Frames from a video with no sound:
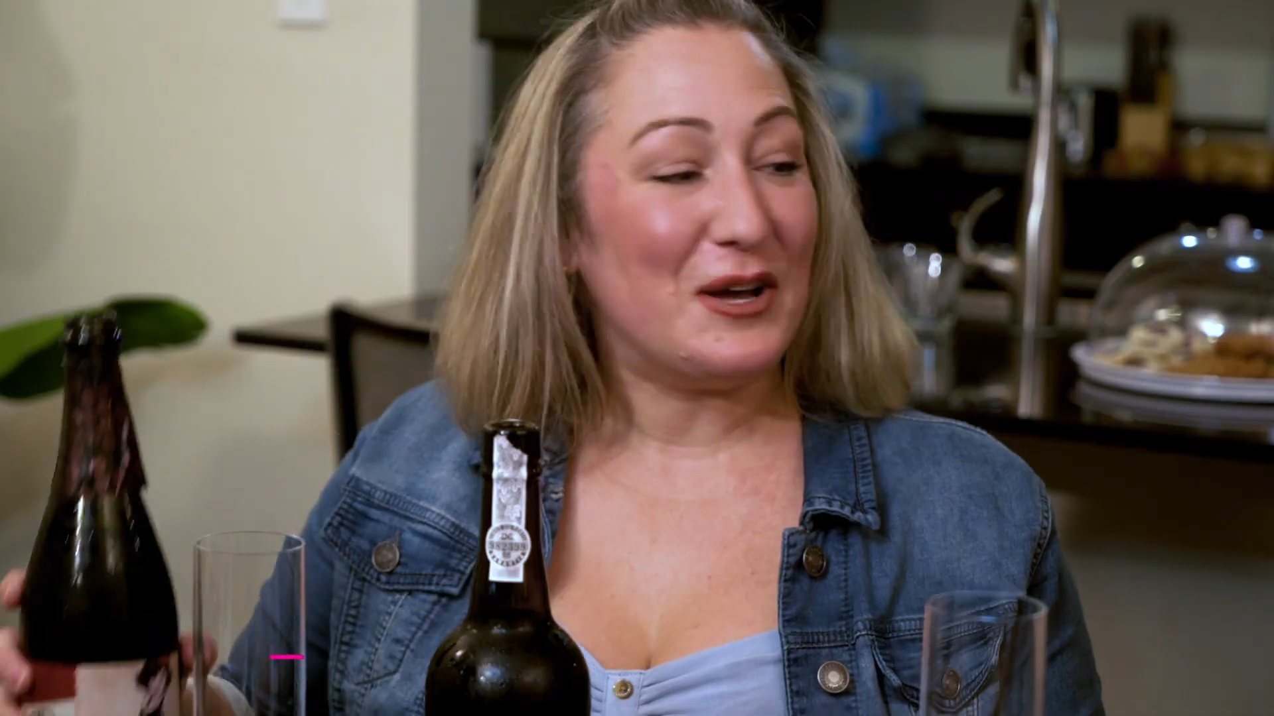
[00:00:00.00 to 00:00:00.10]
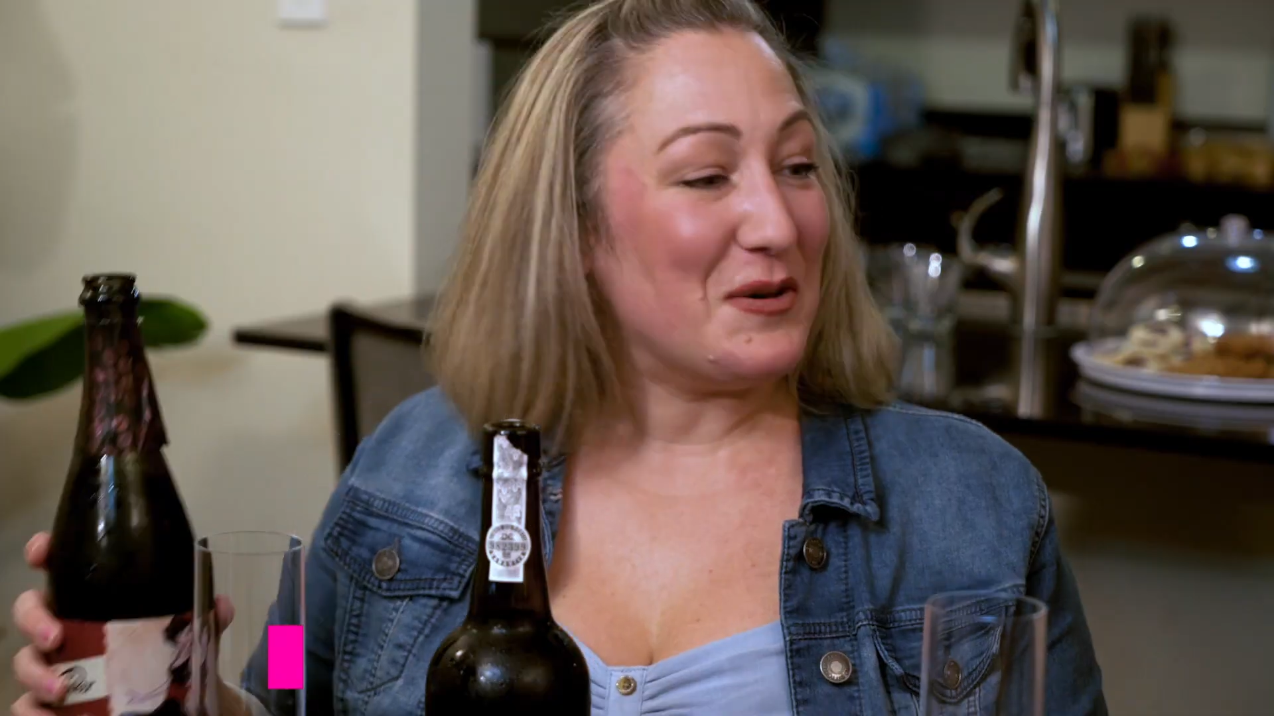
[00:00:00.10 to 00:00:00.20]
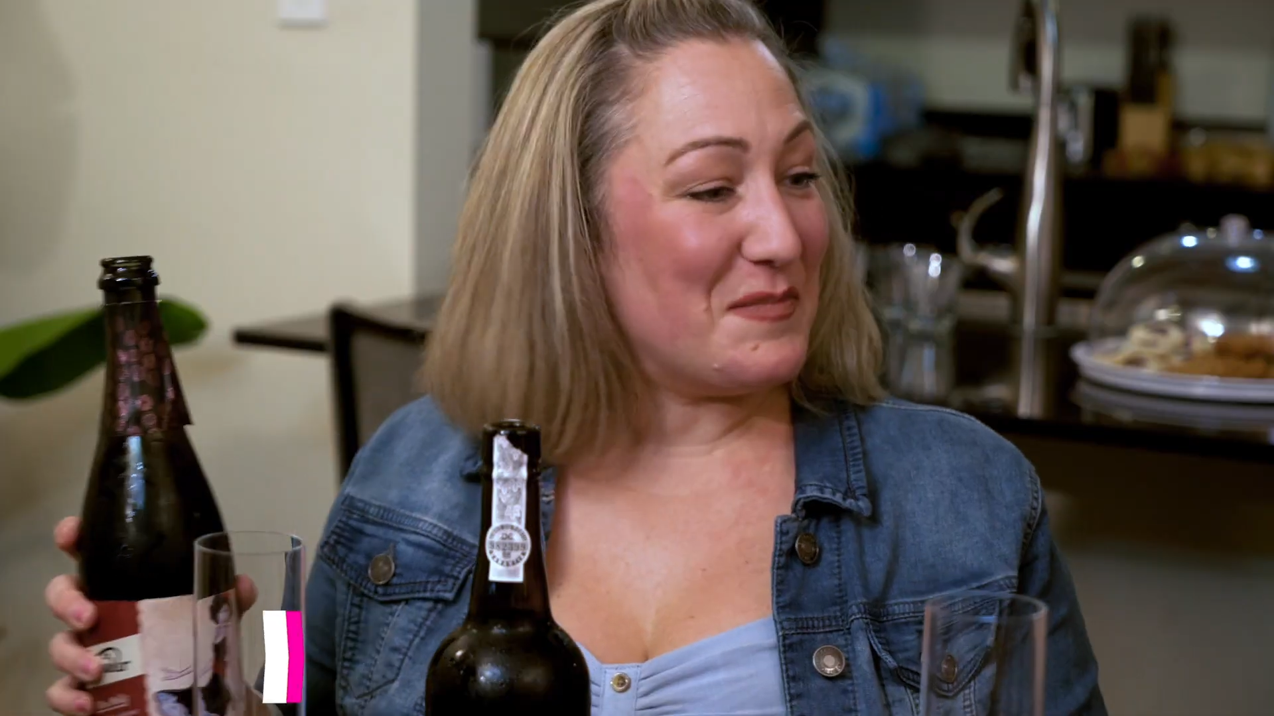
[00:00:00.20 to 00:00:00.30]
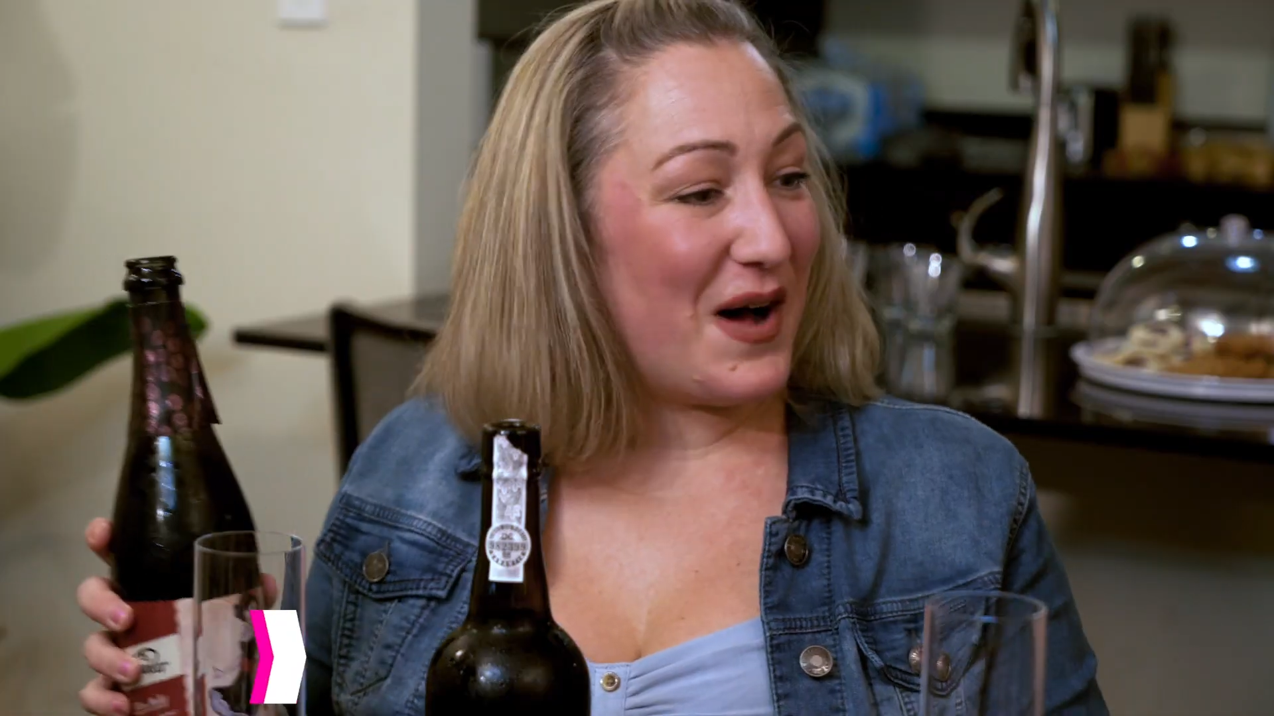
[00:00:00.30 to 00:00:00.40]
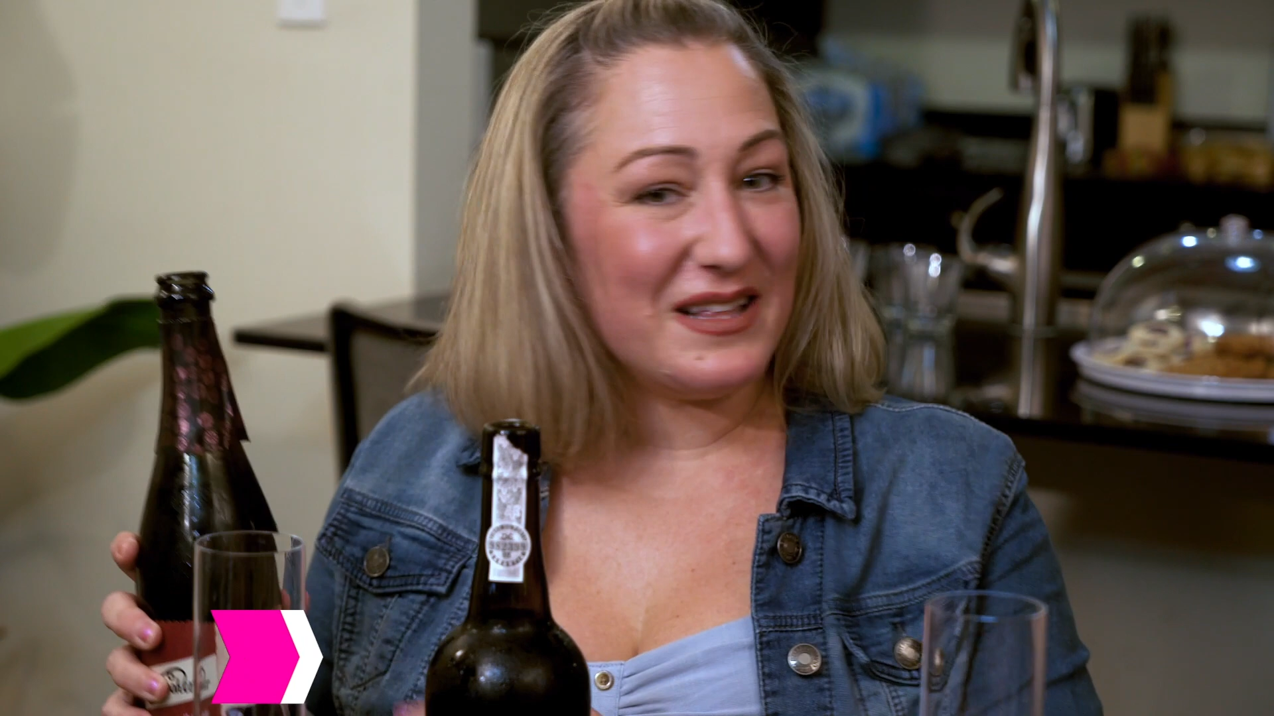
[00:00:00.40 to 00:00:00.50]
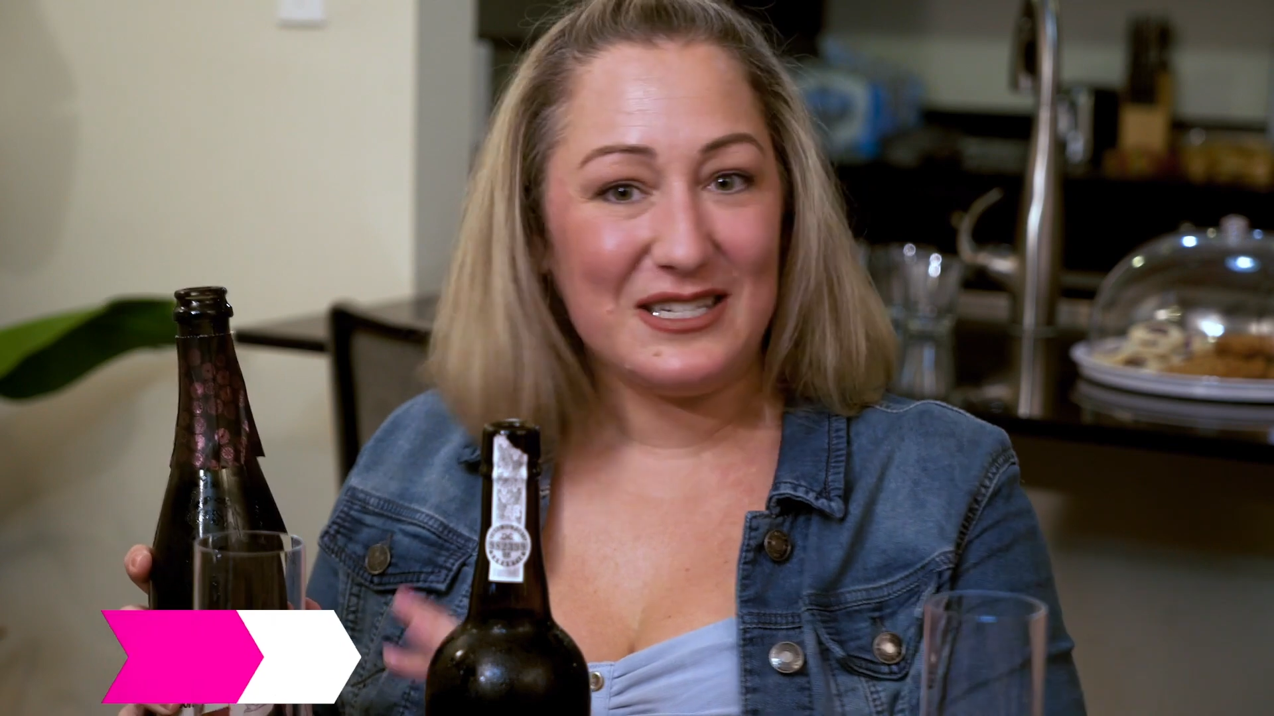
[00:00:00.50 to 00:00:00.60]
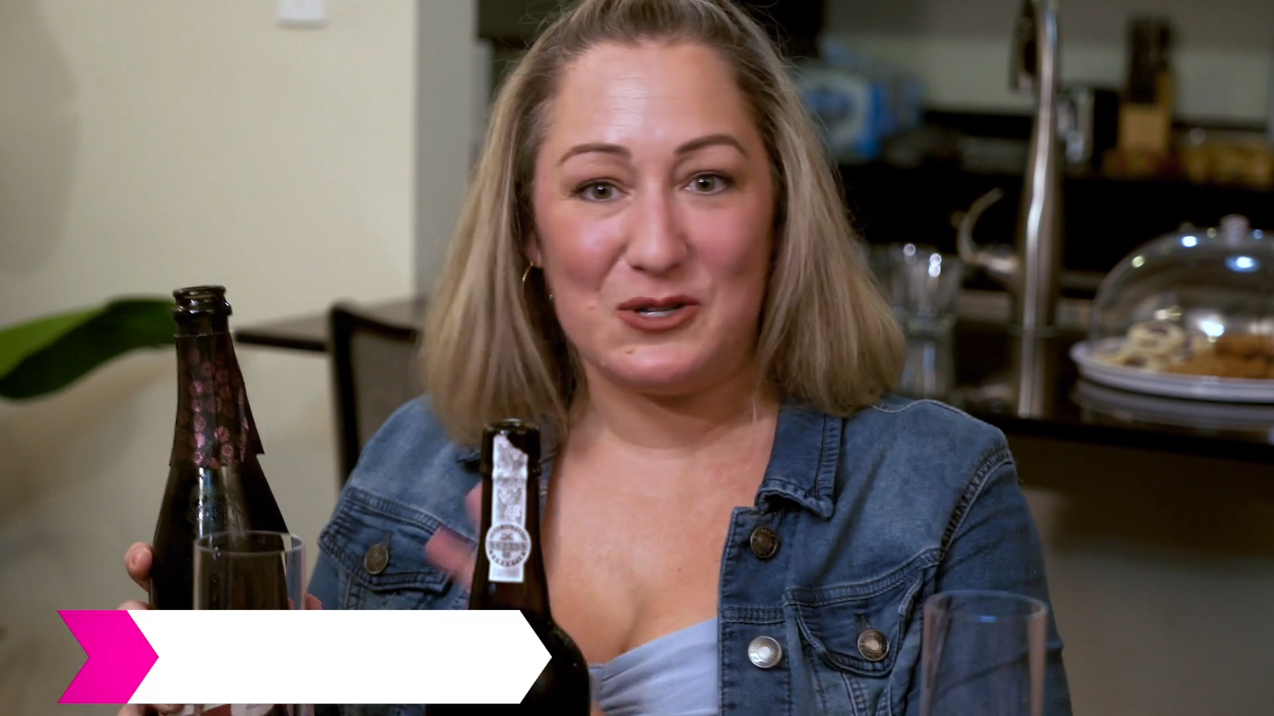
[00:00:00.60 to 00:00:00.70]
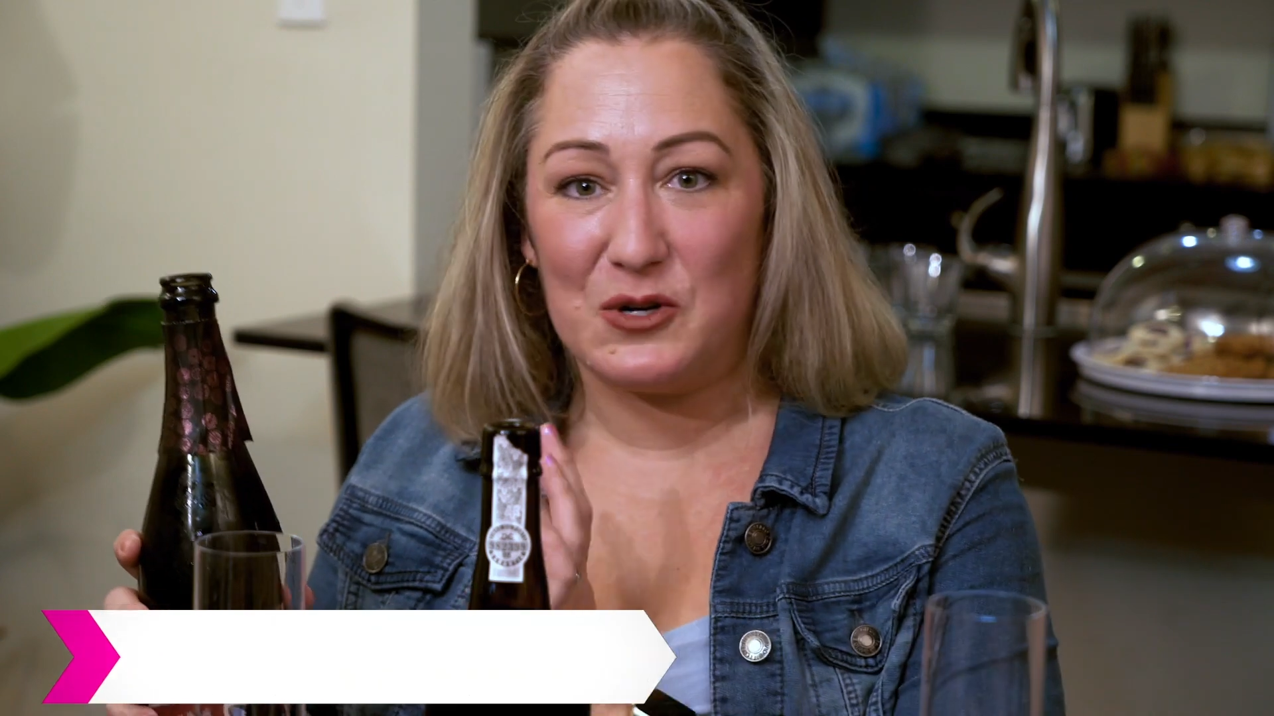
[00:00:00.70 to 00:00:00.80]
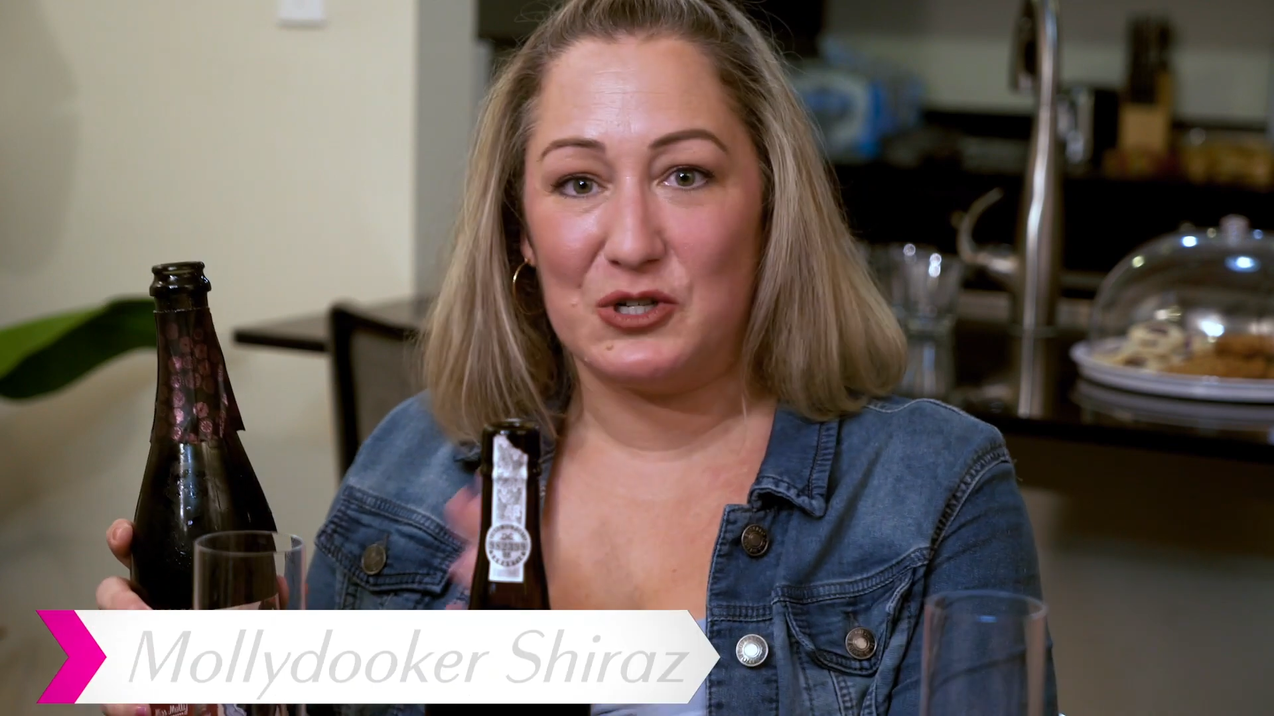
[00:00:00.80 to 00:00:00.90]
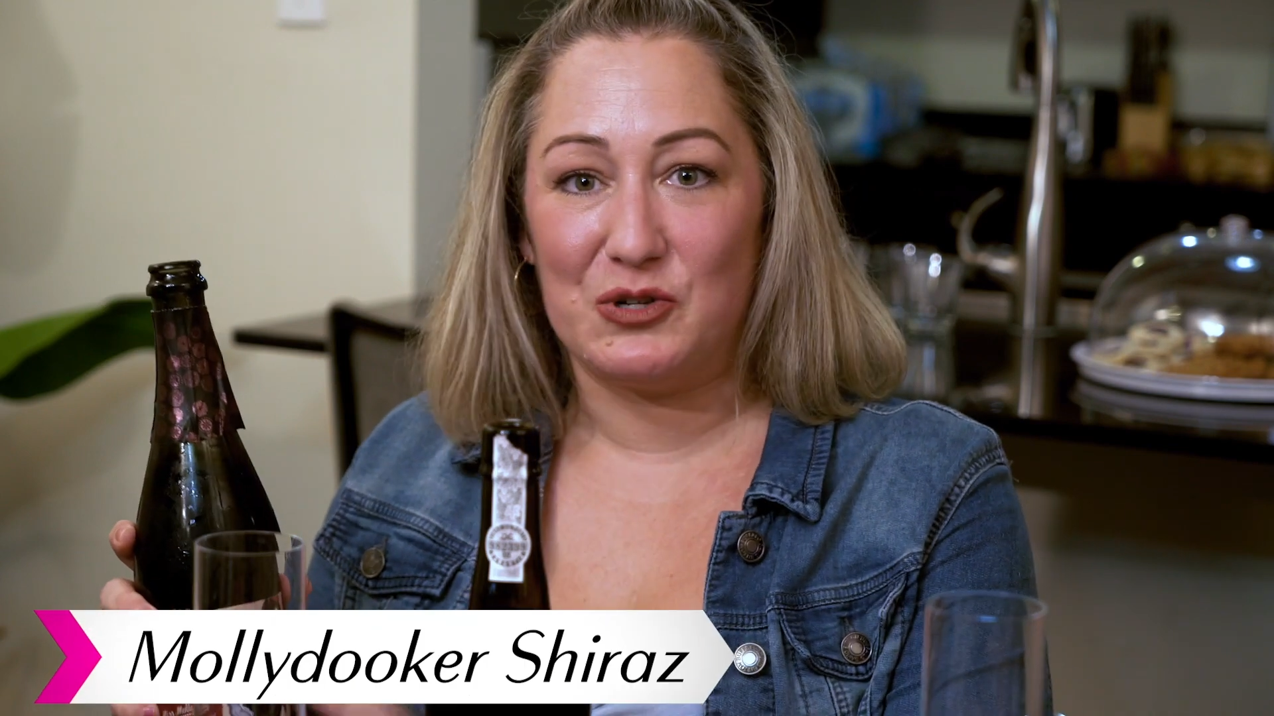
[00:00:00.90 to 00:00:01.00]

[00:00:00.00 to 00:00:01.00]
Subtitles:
So the Molly Duke or